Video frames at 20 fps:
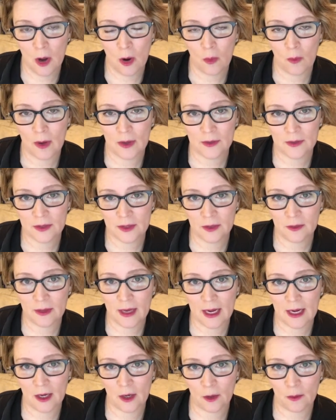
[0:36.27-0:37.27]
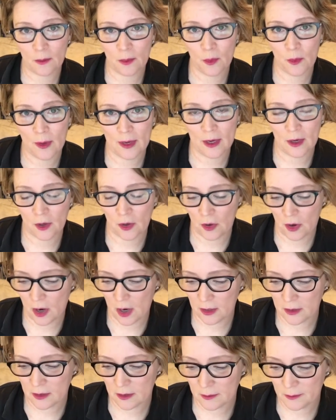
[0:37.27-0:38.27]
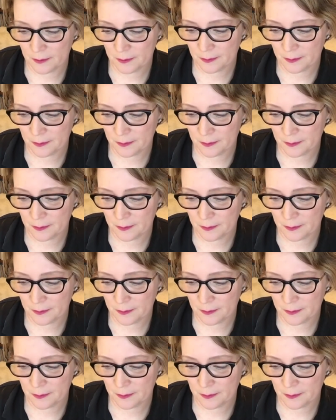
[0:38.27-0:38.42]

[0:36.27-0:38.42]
while still getting your point across.